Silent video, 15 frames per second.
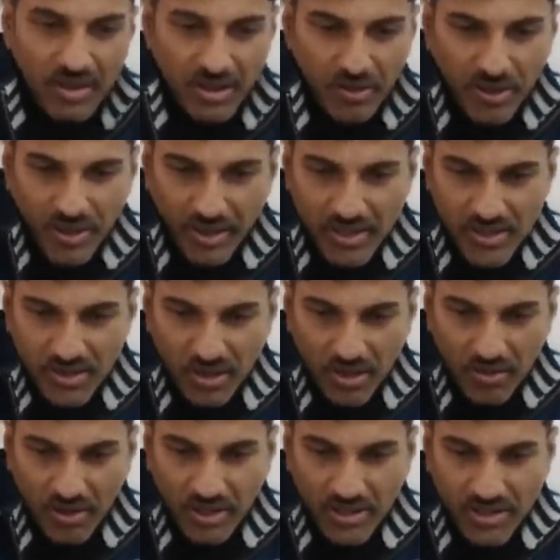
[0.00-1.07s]
Okay, so
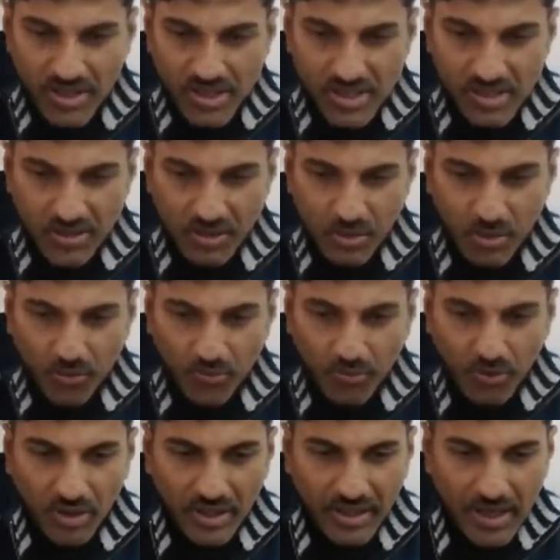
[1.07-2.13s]
now let's go for